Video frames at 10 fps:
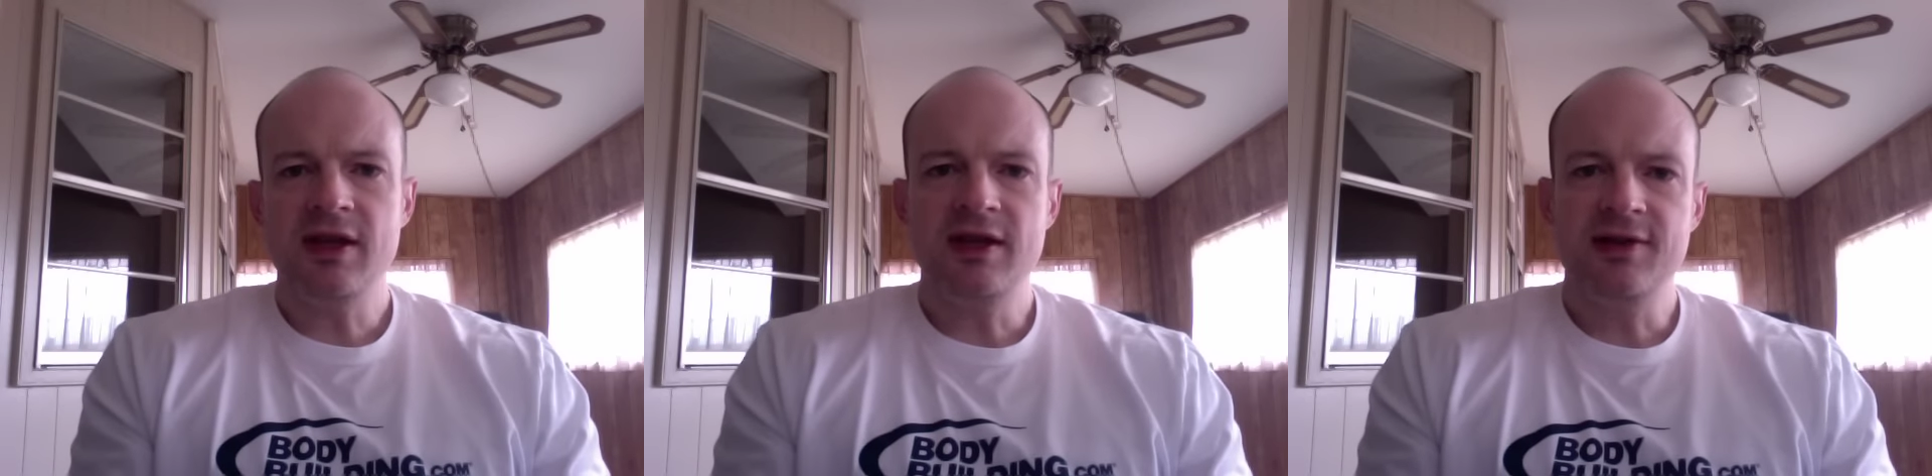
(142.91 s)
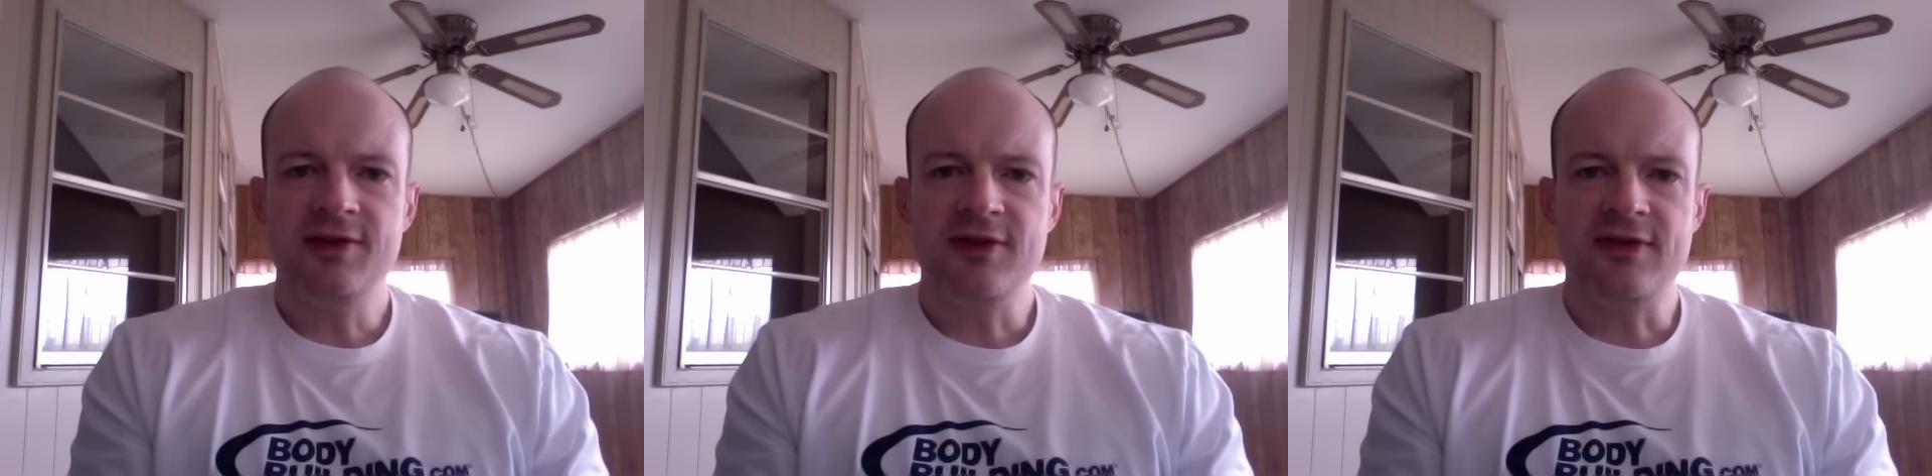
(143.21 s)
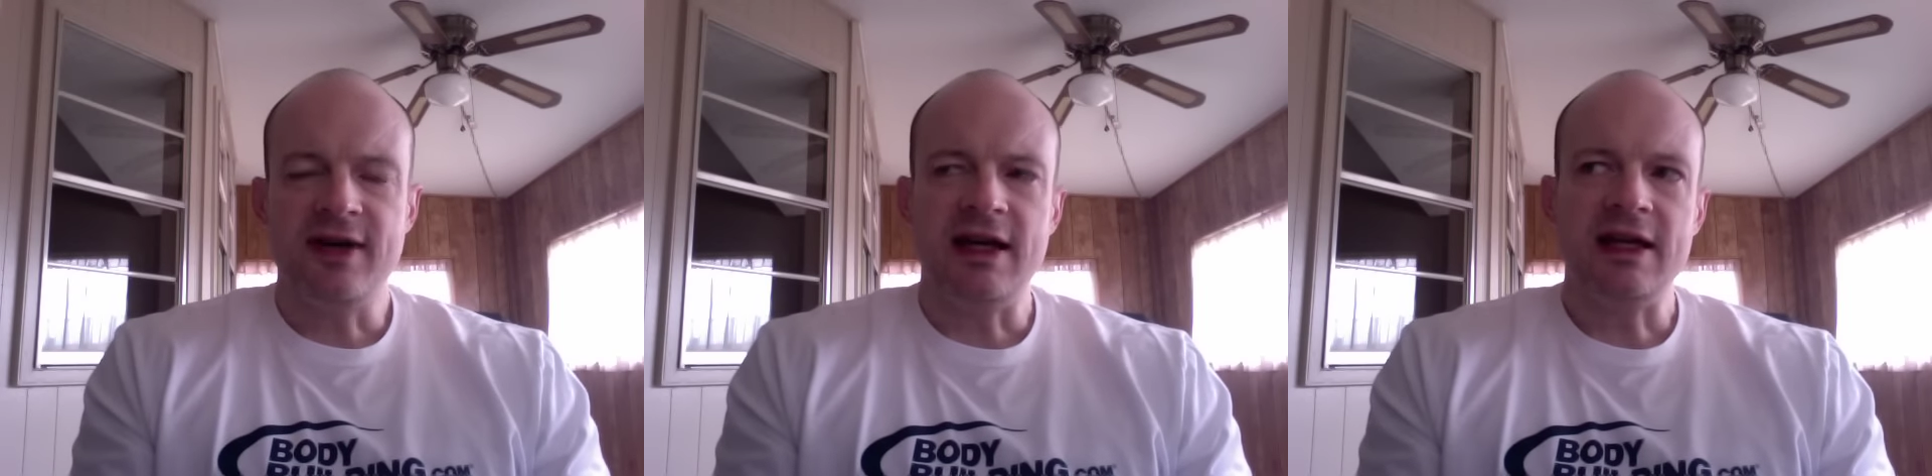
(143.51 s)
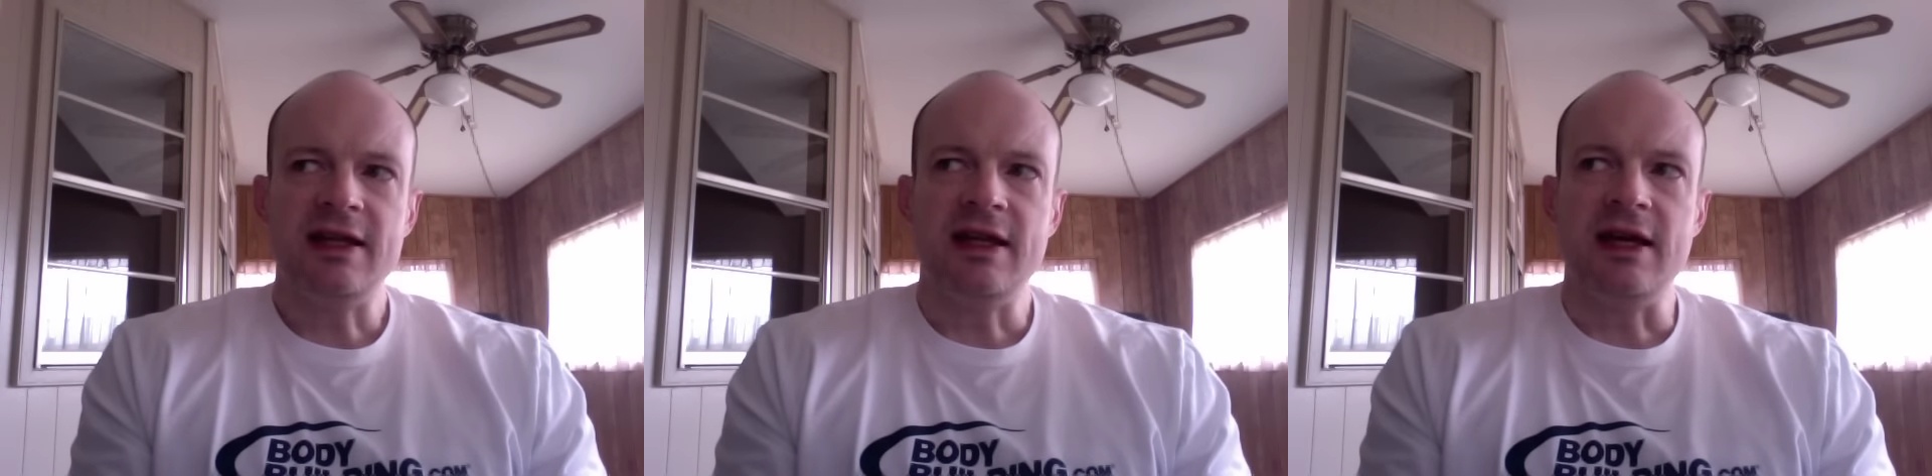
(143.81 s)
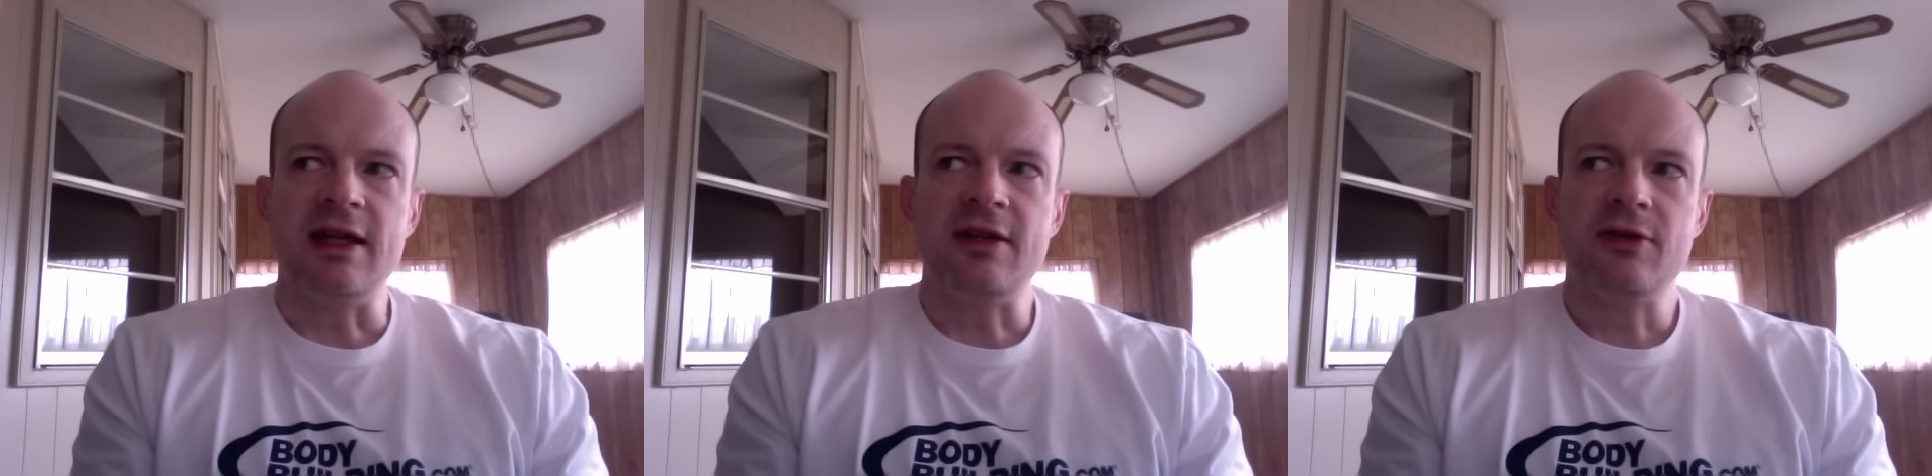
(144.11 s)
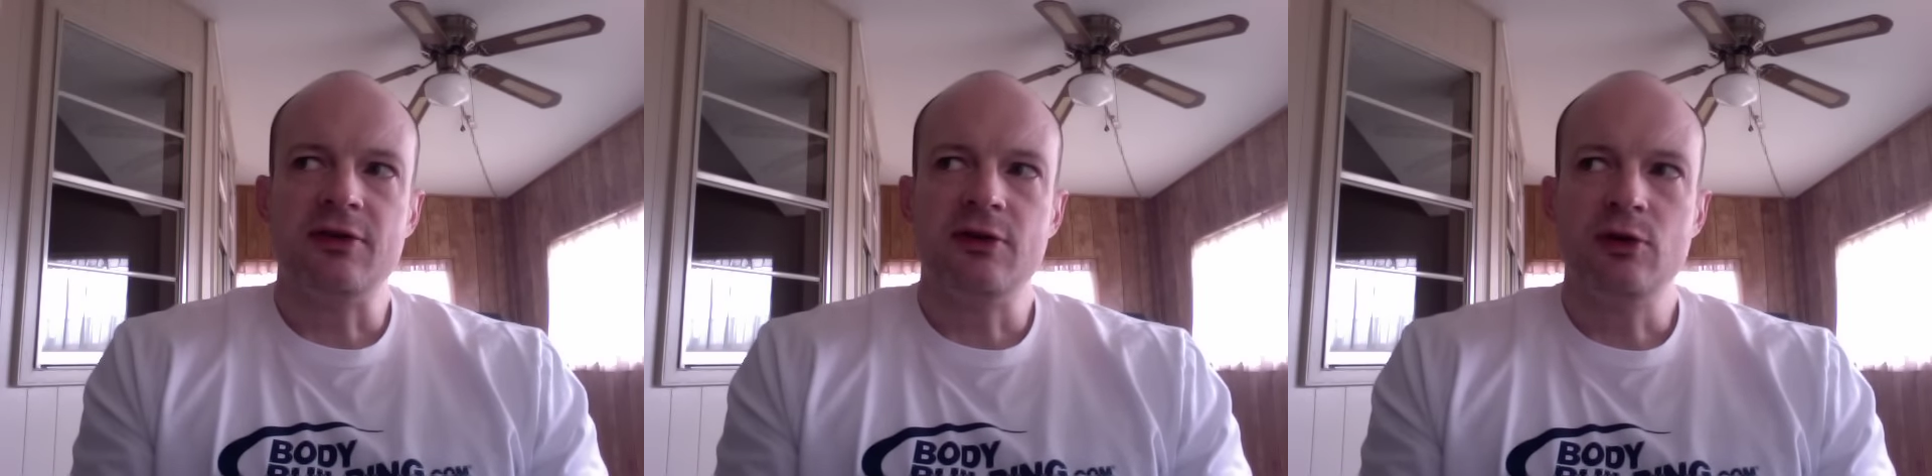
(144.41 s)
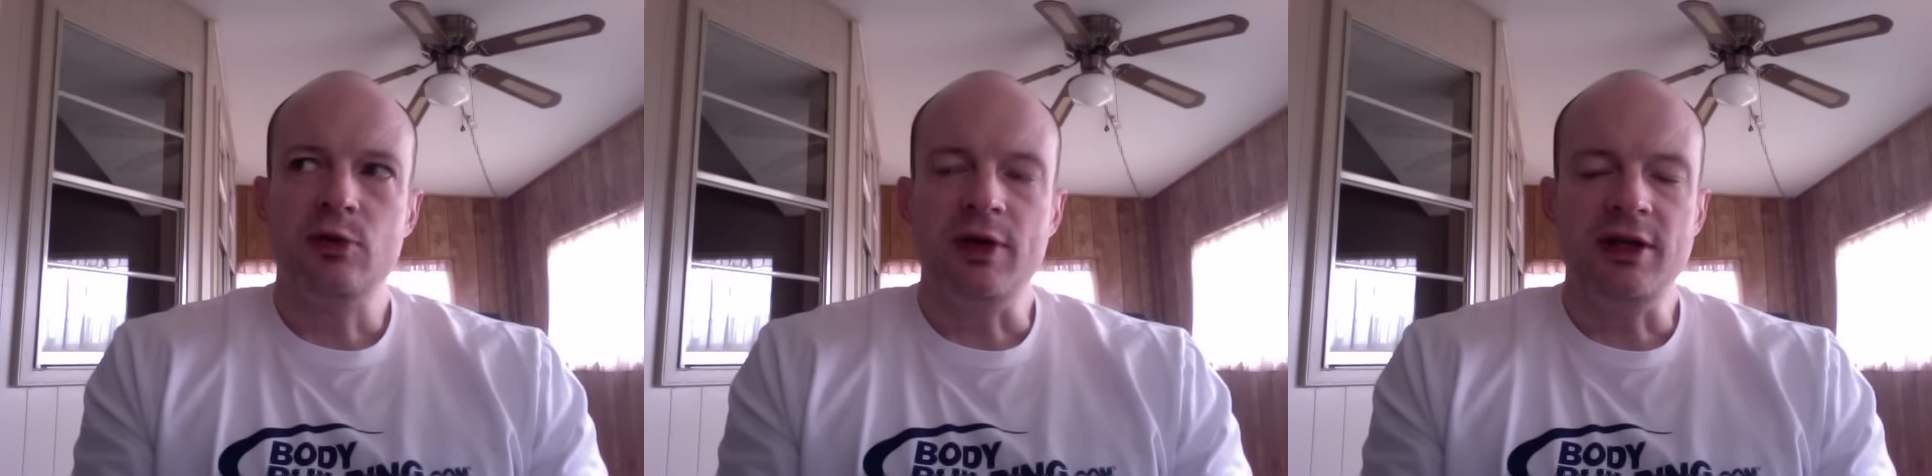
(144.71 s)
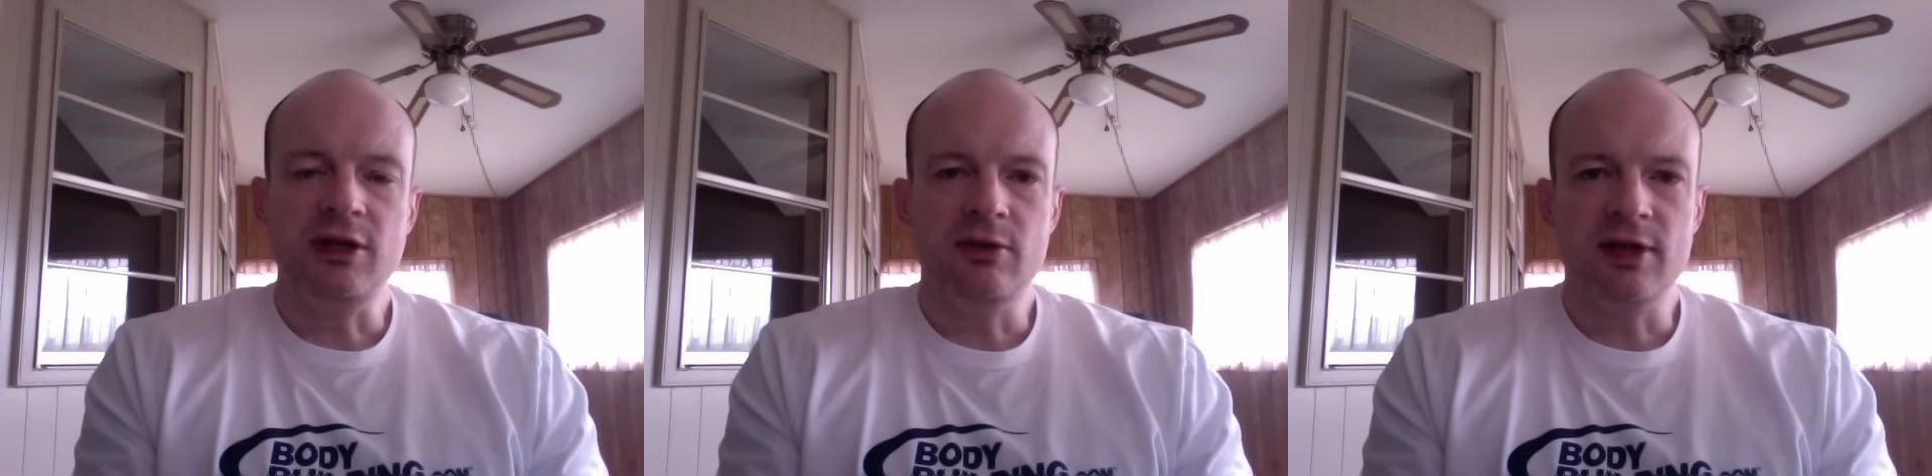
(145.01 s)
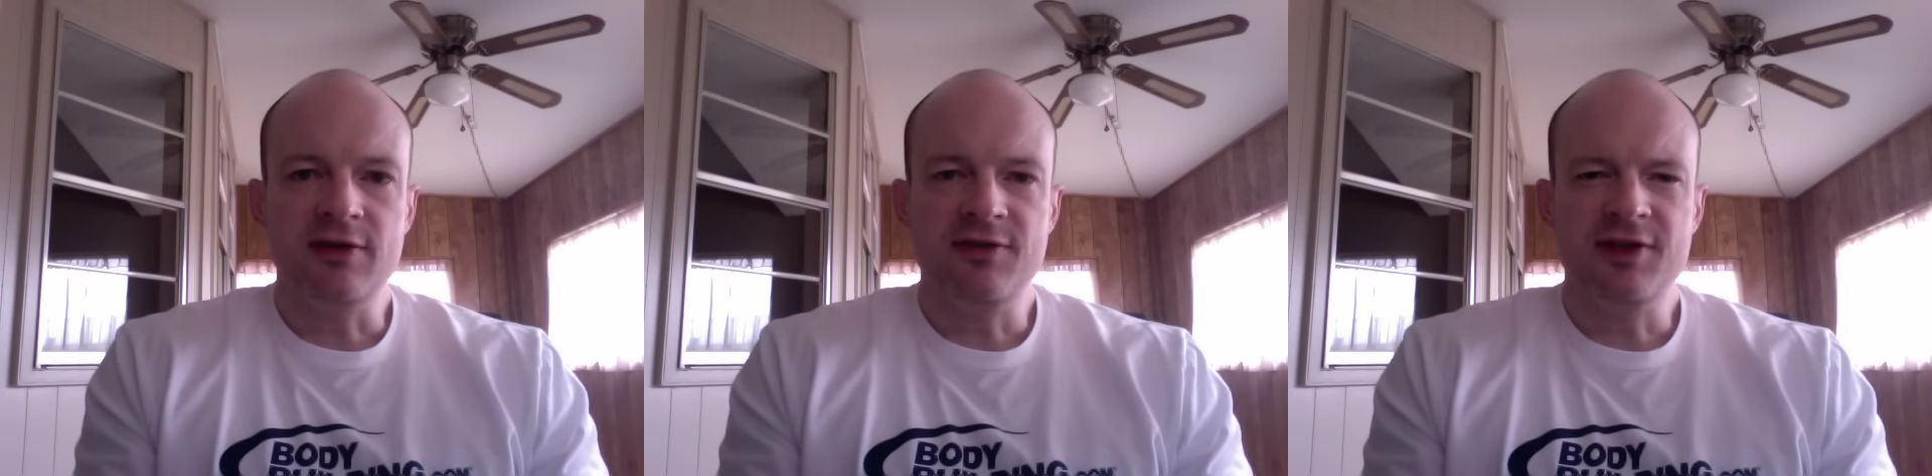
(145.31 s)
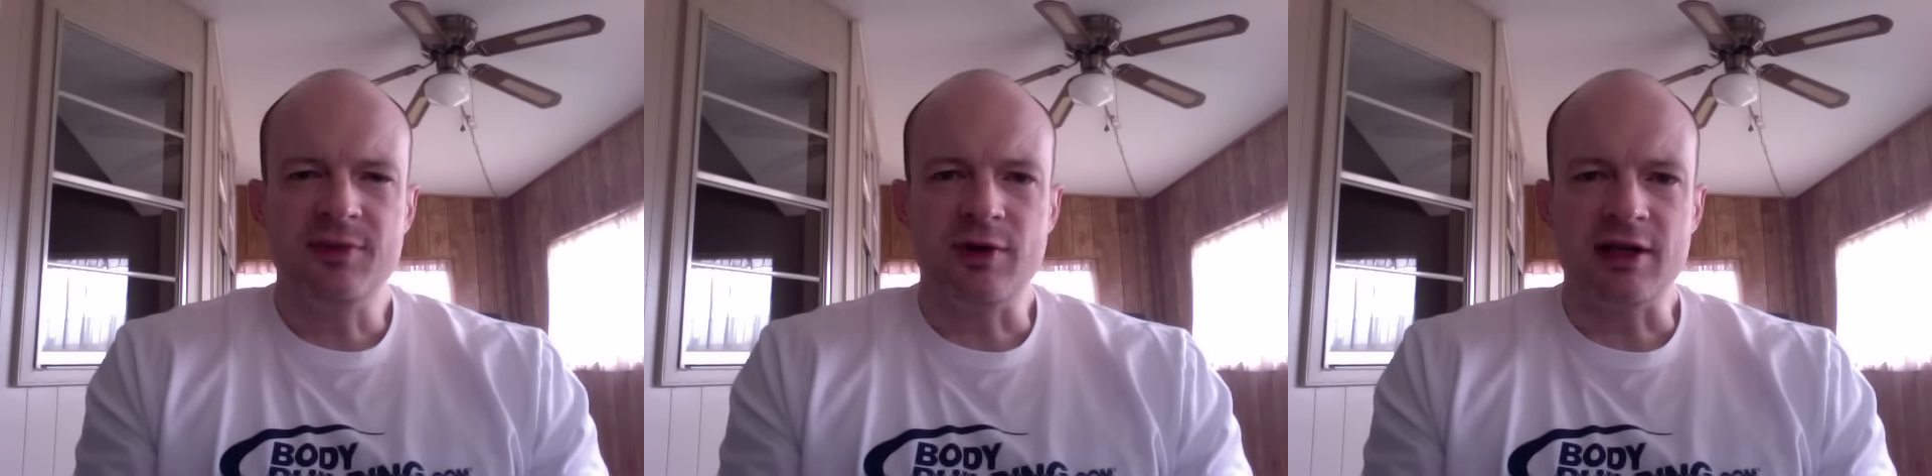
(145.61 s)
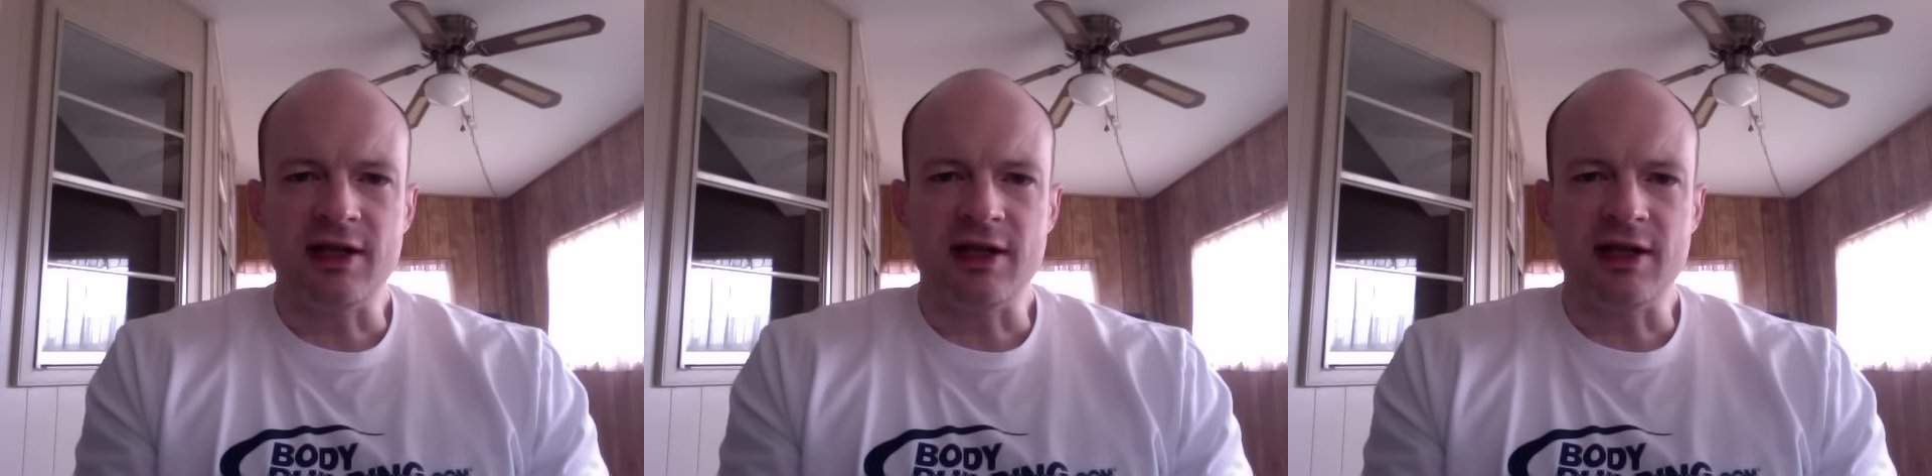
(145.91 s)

is the fact that when you live somewhere,